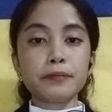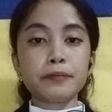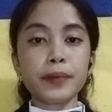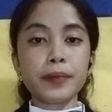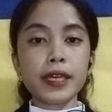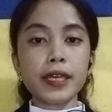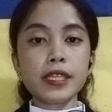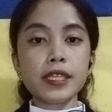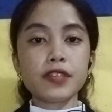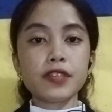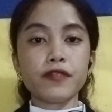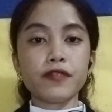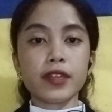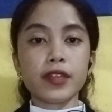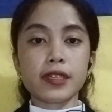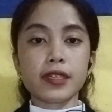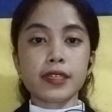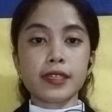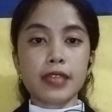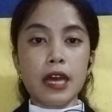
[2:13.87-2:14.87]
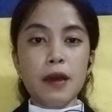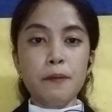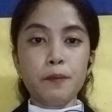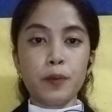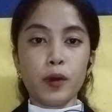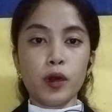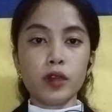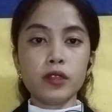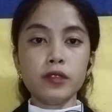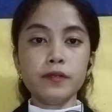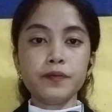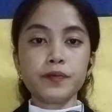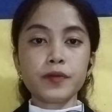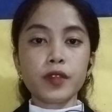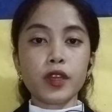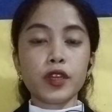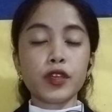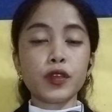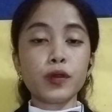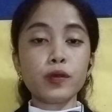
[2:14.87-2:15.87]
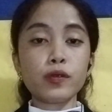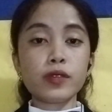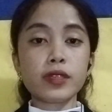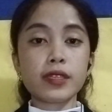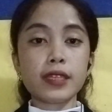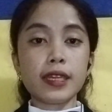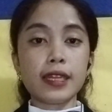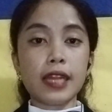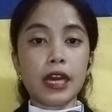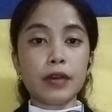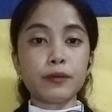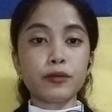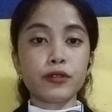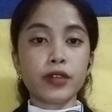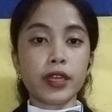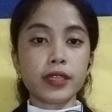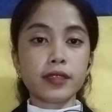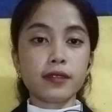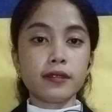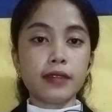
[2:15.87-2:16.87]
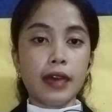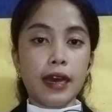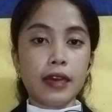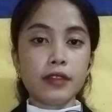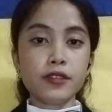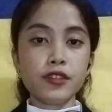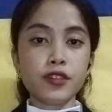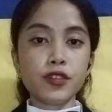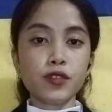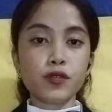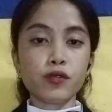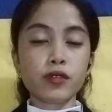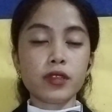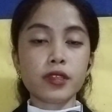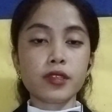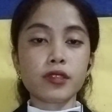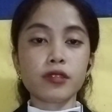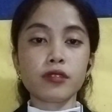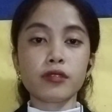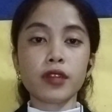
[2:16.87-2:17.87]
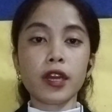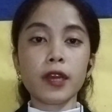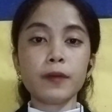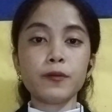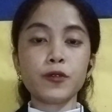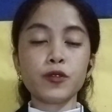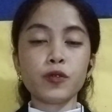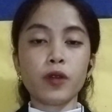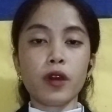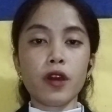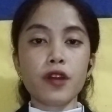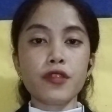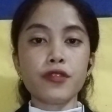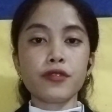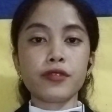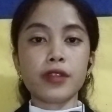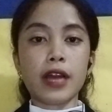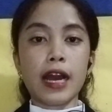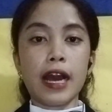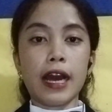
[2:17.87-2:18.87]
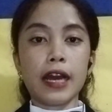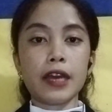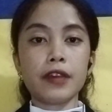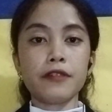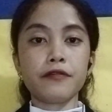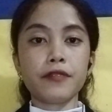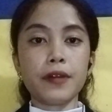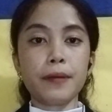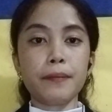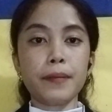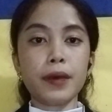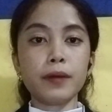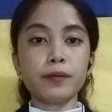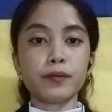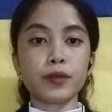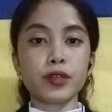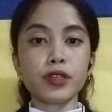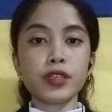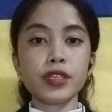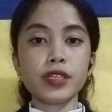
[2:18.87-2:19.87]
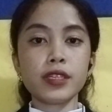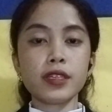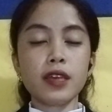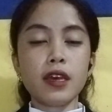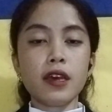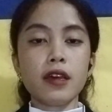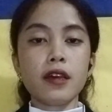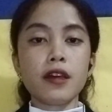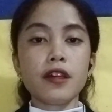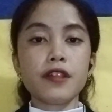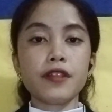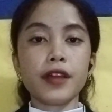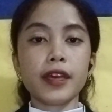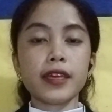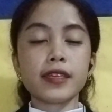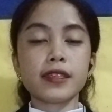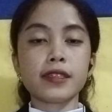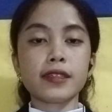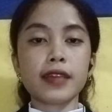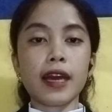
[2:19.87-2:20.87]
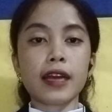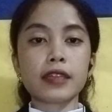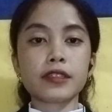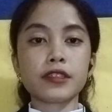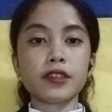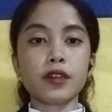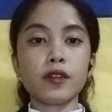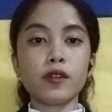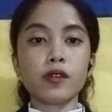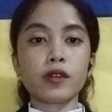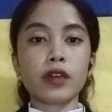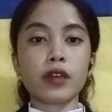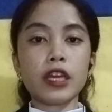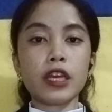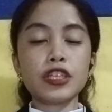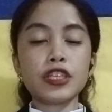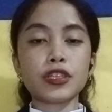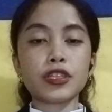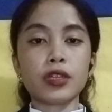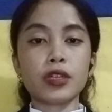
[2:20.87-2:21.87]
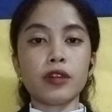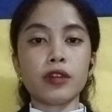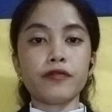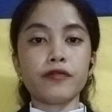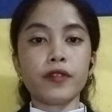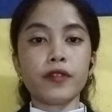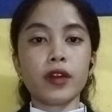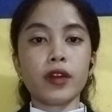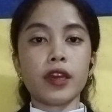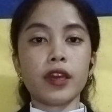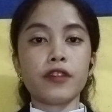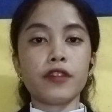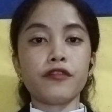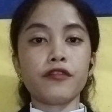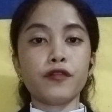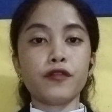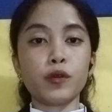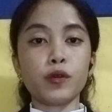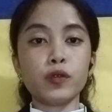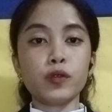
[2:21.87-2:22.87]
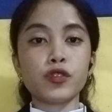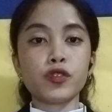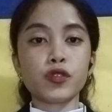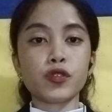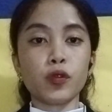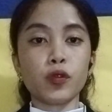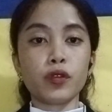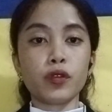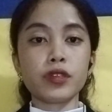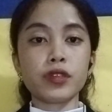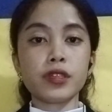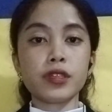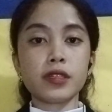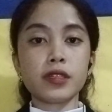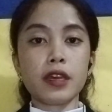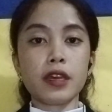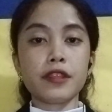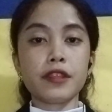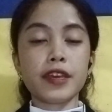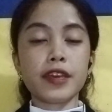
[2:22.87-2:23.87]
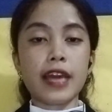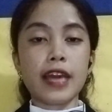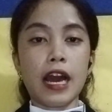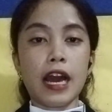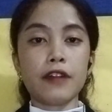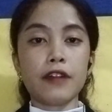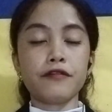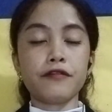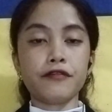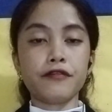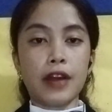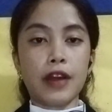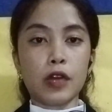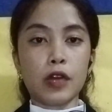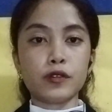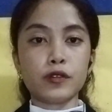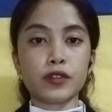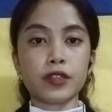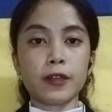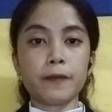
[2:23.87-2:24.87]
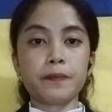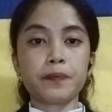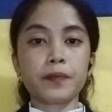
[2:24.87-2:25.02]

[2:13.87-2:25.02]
Bees, for example, use elaborate dance to describe to other hive members the exact location of a food source they have found.